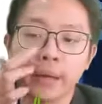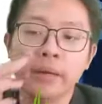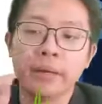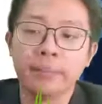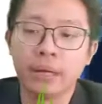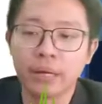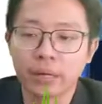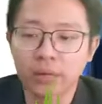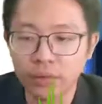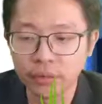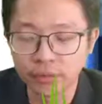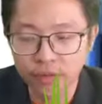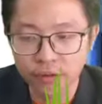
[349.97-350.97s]
But
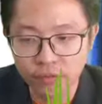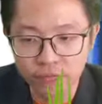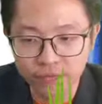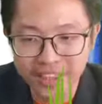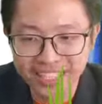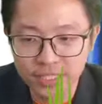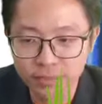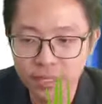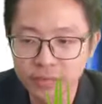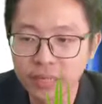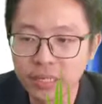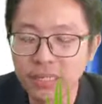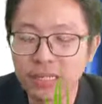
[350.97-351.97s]
convex
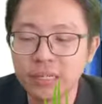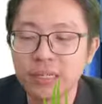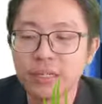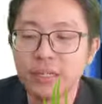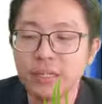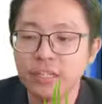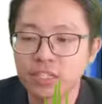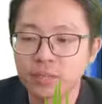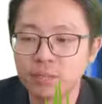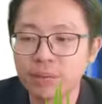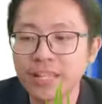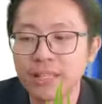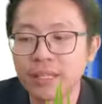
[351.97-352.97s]
mirror is
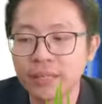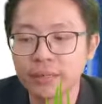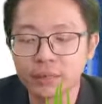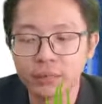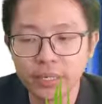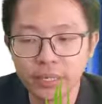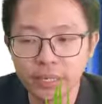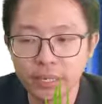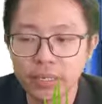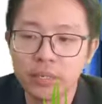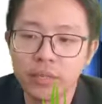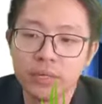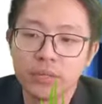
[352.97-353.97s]
spread the light away,
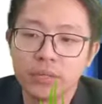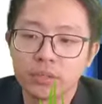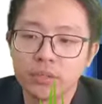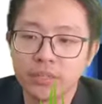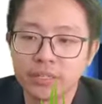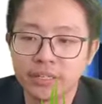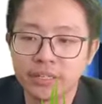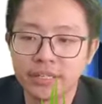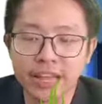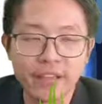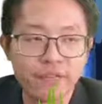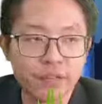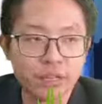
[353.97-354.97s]
so it's a
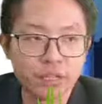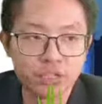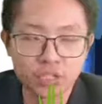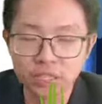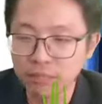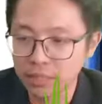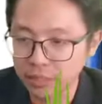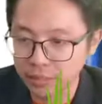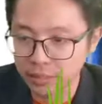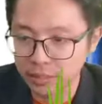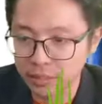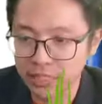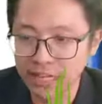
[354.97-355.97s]
diverging mirror.
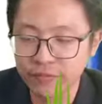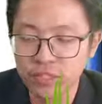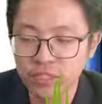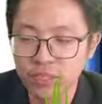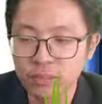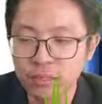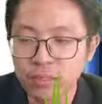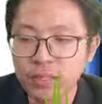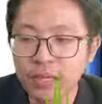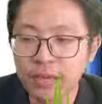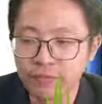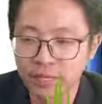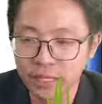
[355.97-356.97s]
Diverging mirror, F
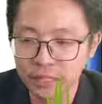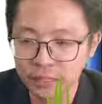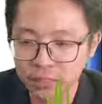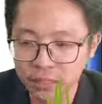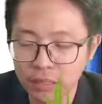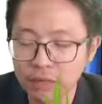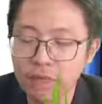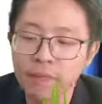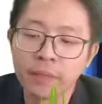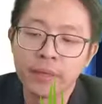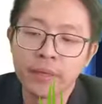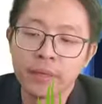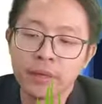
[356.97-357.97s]
negative.
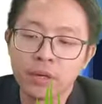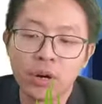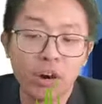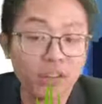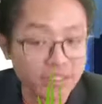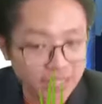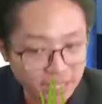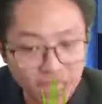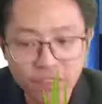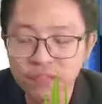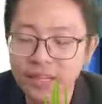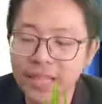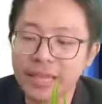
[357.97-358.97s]
Concave
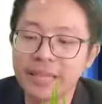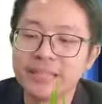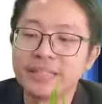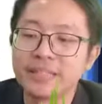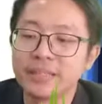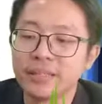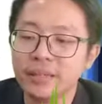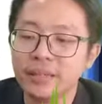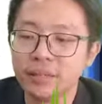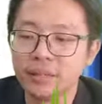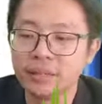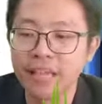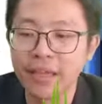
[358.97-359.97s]
lens, it
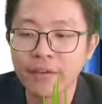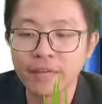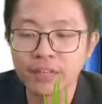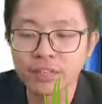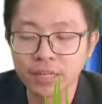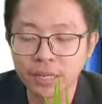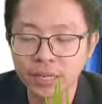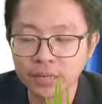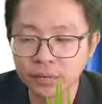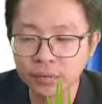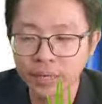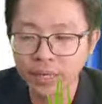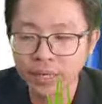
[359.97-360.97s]
diverges the light
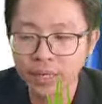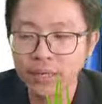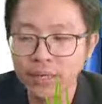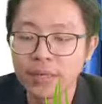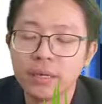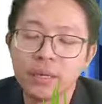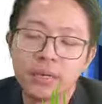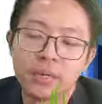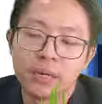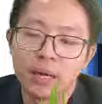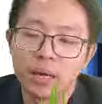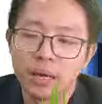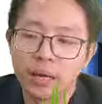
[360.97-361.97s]
away.
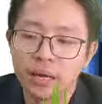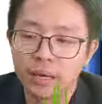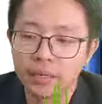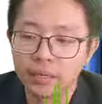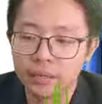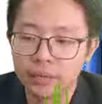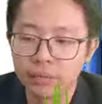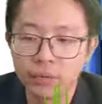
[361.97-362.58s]
It won't